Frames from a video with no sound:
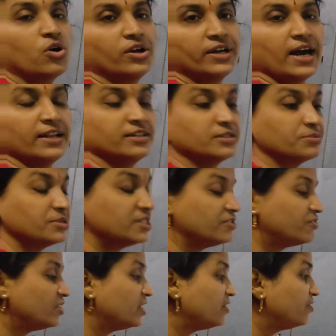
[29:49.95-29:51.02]

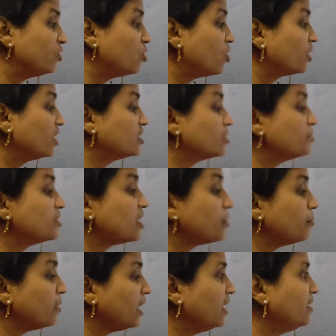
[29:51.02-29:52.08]
organisms are
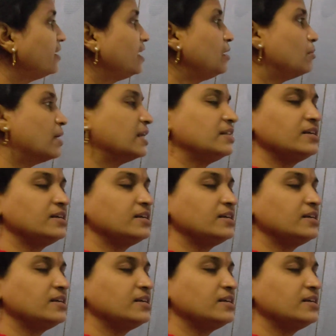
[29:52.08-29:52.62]
maintained by